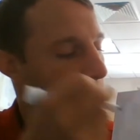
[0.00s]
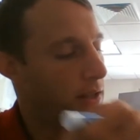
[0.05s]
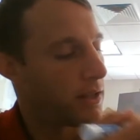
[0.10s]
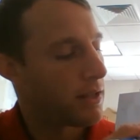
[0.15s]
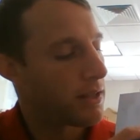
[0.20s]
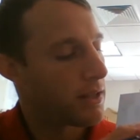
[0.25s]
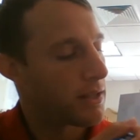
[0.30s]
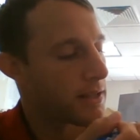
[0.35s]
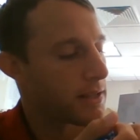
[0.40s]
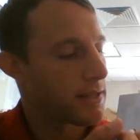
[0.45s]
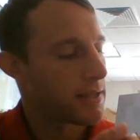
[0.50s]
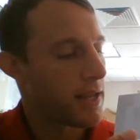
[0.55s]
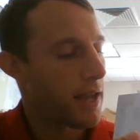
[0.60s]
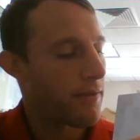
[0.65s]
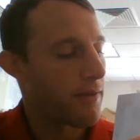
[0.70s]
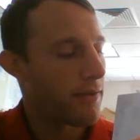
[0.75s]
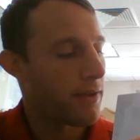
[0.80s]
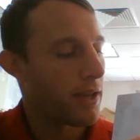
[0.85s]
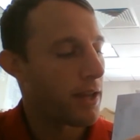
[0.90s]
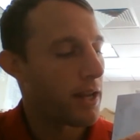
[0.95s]
the
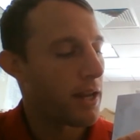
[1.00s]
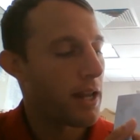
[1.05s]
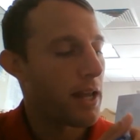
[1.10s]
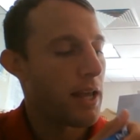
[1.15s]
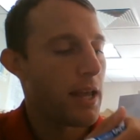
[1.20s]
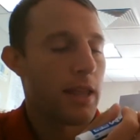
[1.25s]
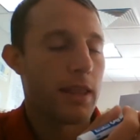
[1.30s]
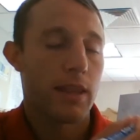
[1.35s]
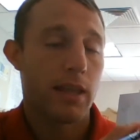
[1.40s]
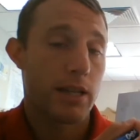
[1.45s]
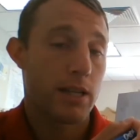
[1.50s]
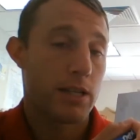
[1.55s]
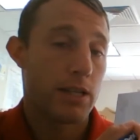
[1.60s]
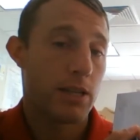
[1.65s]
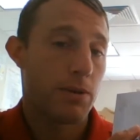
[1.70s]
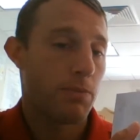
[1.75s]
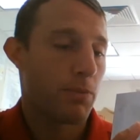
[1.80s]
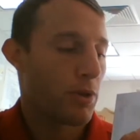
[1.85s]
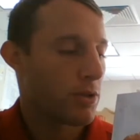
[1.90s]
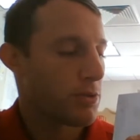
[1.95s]
7 that is
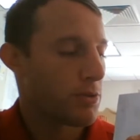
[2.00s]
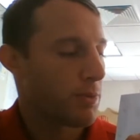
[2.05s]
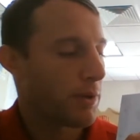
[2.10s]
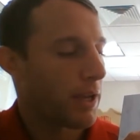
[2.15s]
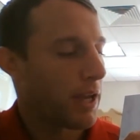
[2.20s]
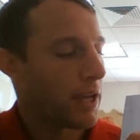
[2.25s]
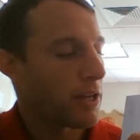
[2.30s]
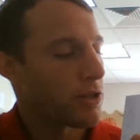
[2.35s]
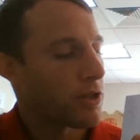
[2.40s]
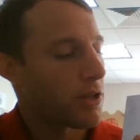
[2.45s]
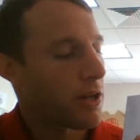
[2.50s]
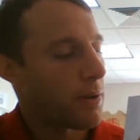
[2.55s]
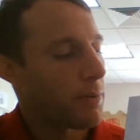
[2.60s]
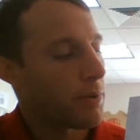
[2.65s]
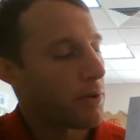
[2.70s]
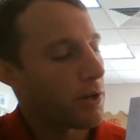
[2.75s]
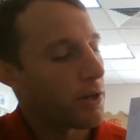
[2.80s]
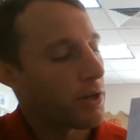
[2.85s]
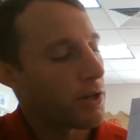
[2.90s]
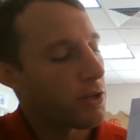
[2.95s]
in multiplication, I'm
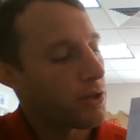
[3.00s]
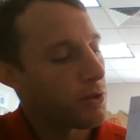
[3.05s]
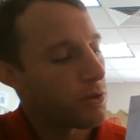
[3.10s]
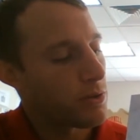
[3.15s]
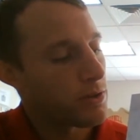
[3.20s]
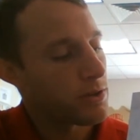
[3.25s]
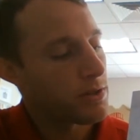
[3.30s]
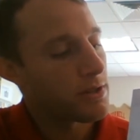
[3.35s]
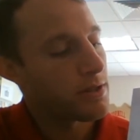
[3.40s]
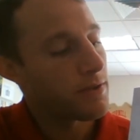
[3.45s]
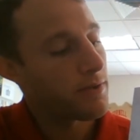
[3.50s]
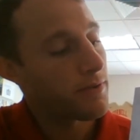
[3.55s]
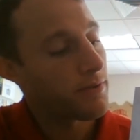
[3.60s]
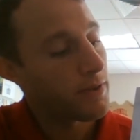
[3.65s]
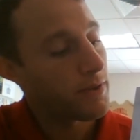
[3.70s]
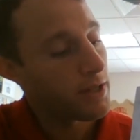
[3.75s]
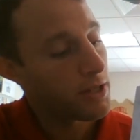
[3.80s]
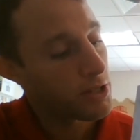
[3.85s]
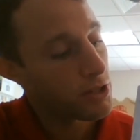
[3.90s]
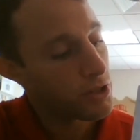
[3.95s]
going to use
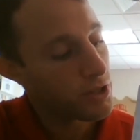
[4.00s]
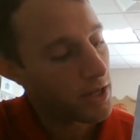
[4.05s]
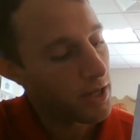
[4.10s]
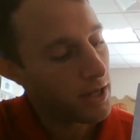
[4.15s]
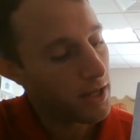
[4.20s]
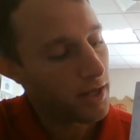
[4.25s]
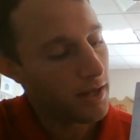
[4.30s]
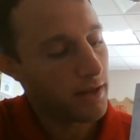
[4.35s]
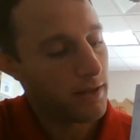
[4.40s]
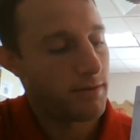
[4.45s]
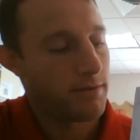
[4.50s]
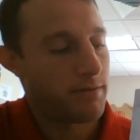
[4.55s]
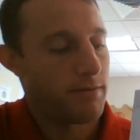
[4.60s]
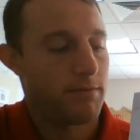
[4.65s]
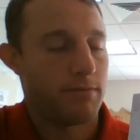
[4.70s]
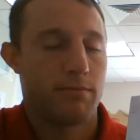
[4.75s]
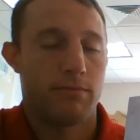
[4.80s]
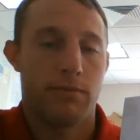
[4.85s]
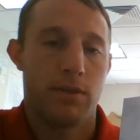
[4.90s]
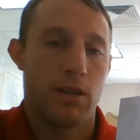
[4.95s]
division
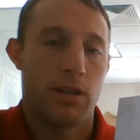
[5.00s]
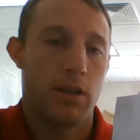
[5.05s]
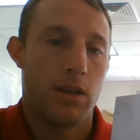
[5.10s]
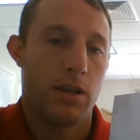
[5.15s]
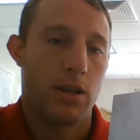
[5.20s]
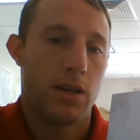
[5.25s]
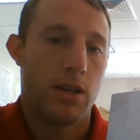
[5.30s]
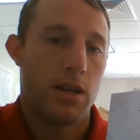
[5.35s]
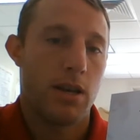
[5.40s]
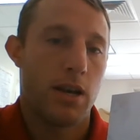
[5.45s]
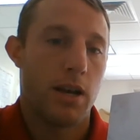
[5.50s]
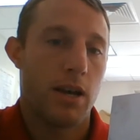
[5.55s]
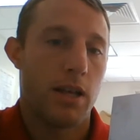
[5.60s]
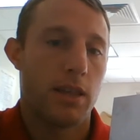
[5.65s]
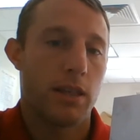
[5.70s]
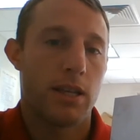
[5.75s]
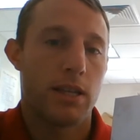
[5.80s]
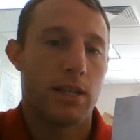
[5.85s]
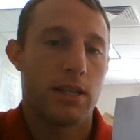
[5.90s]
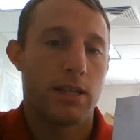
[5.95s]
on
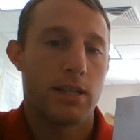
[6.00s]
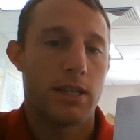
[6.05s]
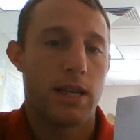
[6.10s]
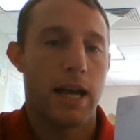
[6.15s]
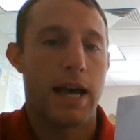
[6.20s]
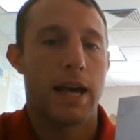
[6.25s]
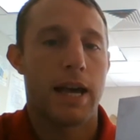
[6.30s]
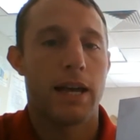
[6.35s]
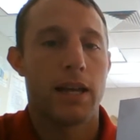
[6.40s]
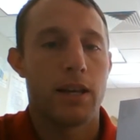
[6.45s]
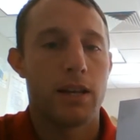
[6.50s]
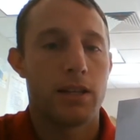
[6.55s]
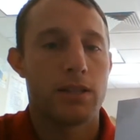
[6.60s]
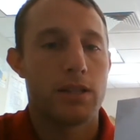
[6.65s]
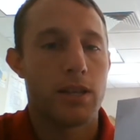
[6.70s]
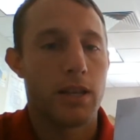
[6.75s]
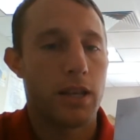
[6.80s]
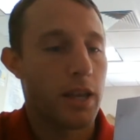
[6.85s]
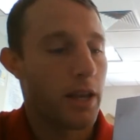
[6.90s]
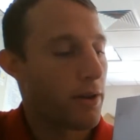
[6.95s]
this side
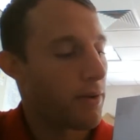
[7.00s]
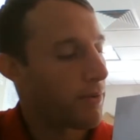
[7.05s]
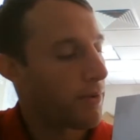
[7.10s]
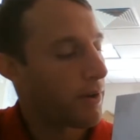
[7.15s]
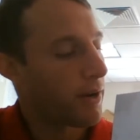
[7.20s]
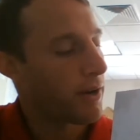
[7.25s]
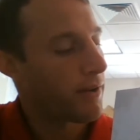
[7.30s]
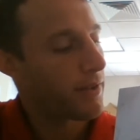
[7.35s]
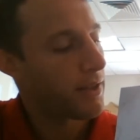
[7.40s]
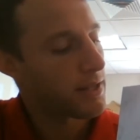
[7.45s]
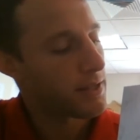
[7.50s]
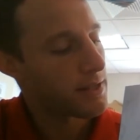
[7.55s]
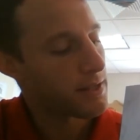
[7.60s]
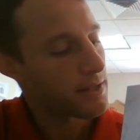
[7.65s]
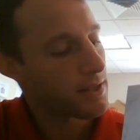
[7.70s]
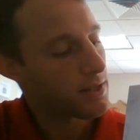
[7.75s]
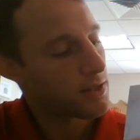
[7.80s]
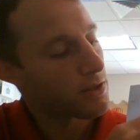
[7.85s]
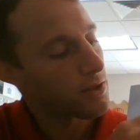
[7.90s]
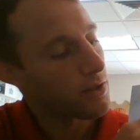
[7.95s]
to get rid of
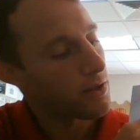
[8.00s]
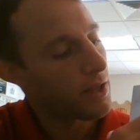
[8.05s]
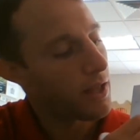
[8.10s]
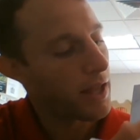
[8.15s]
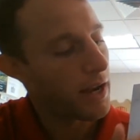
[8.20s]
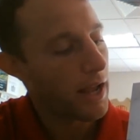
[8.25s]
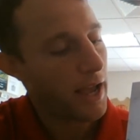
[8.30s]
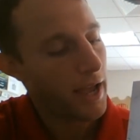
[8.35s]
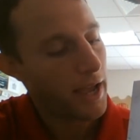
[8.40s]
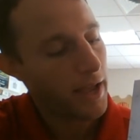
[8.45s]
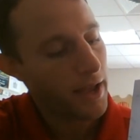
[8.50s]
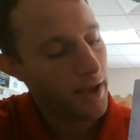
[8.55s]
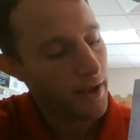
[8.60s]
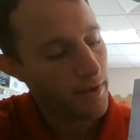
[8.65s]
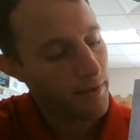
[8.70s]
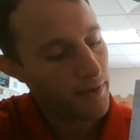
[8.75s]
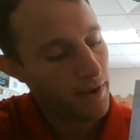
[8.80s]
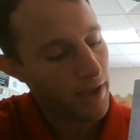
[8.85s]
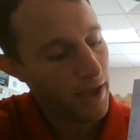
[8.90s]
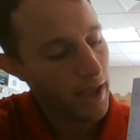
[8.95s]
this, so that I
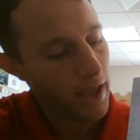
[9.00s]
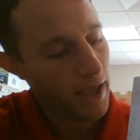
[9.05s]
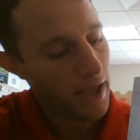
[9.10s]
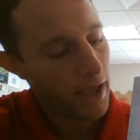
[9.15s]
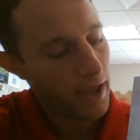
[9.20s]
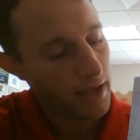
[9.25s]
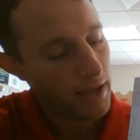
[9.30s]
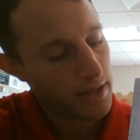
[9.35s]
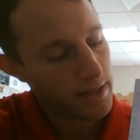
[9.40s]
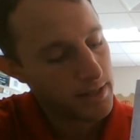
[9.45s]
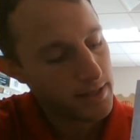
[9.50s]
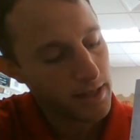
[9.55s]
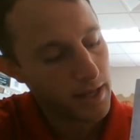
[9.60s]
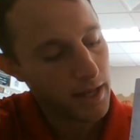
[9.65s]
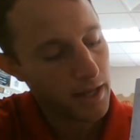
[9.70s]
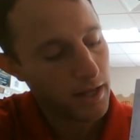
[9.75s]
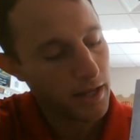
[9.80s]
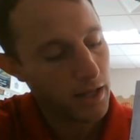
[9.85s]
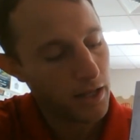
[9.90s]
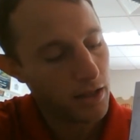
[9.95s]
have a
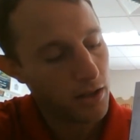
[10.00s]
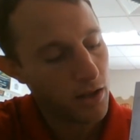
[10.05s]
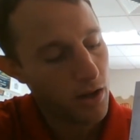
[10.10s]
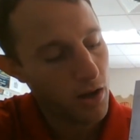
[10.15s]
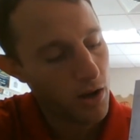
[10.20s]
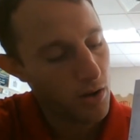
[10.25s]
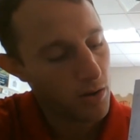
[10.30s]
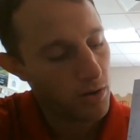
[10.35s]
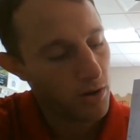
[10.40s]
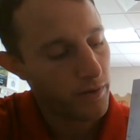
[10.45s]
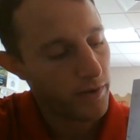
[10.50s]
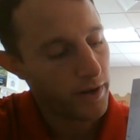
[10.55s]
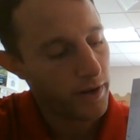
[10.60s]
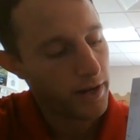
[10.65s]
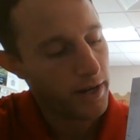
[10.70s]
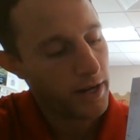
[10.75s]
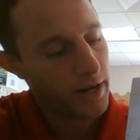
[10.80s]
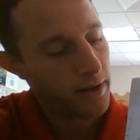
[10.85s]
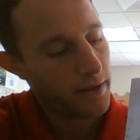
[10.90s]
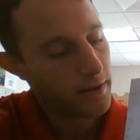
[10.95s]
standing alone over
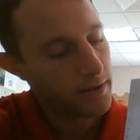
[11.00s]
here.